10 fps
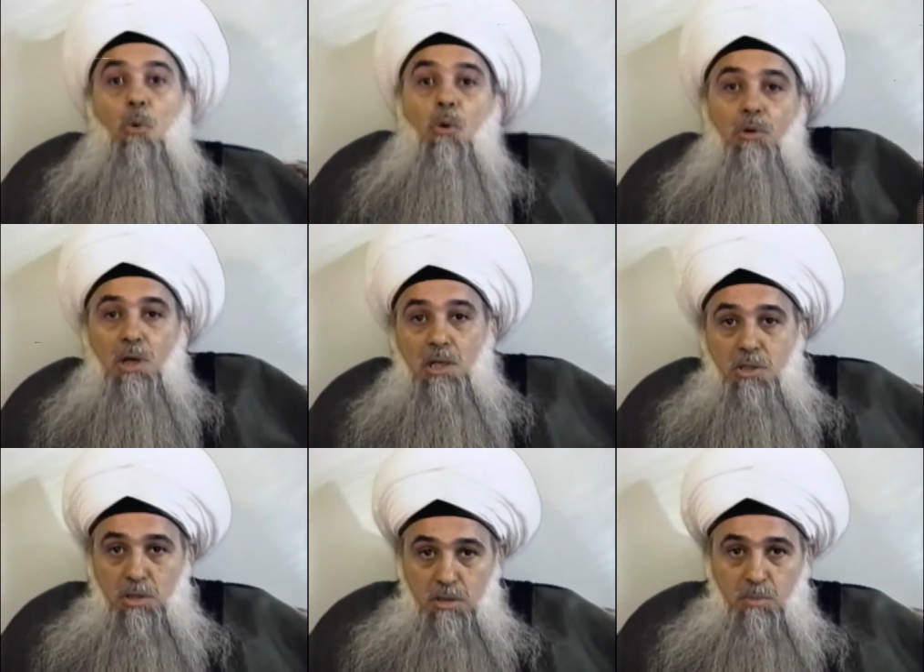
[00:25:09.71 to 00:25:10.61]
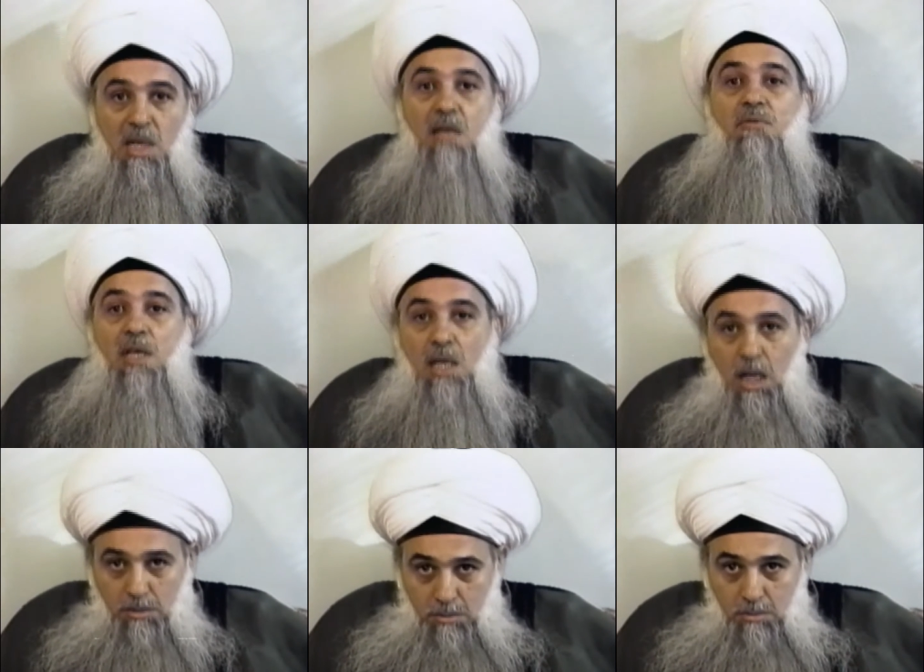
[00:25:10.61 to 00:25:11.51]
all religions believe in
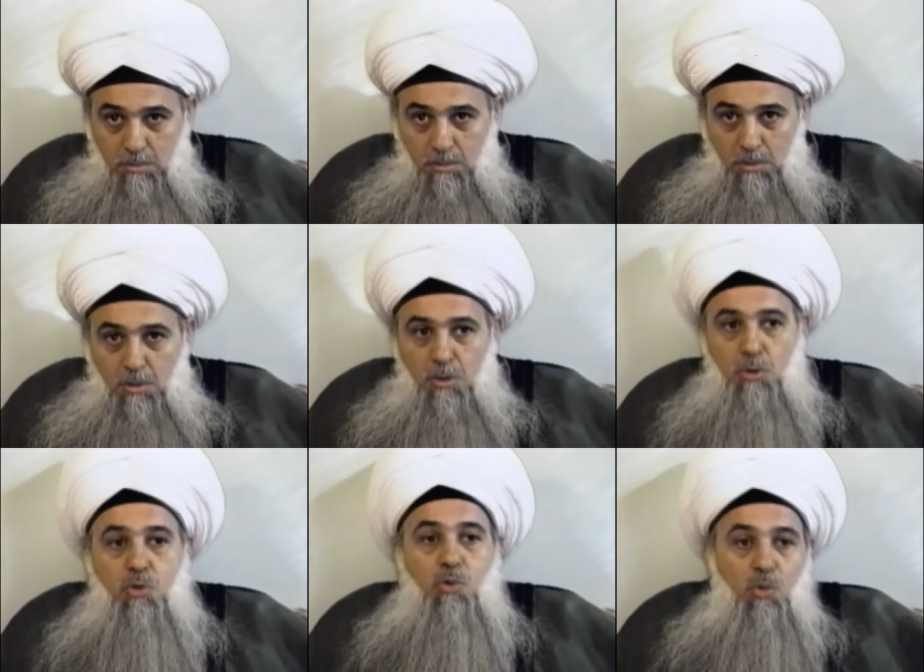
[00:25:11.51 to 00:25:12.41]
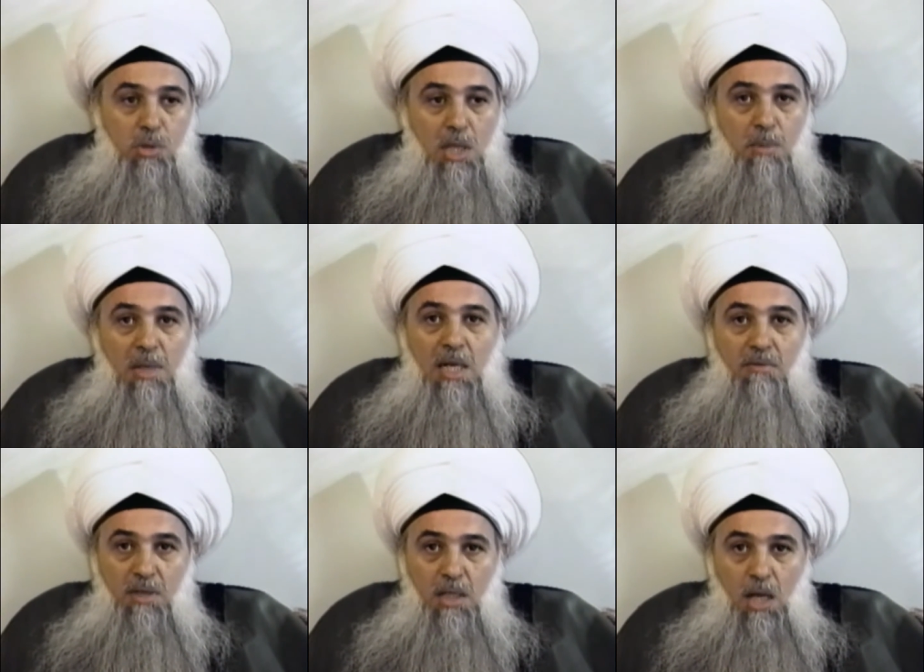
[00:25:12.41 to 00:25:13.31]
God. The Jews, they
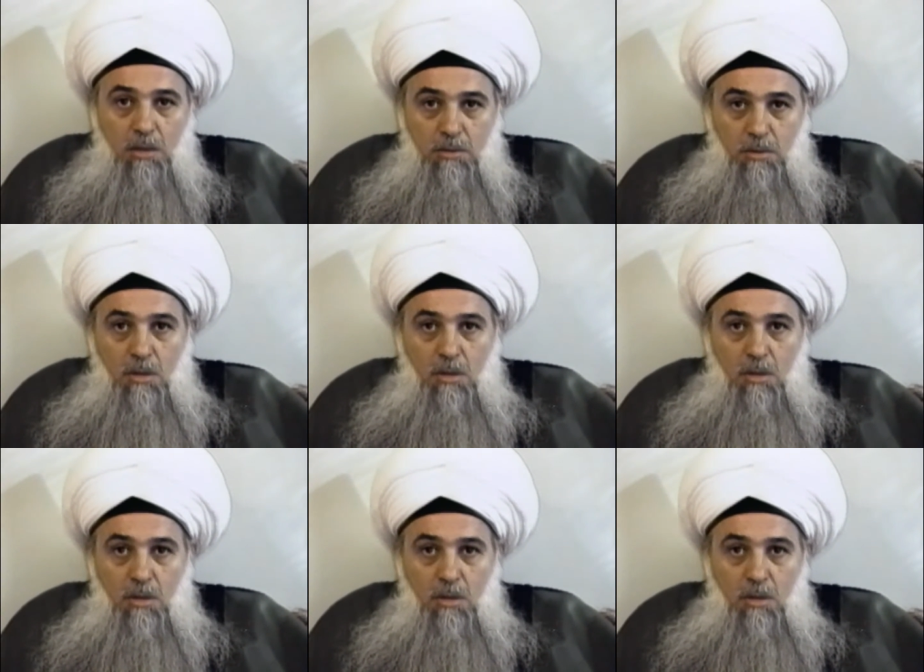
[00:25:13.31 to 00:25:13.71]
believe in God.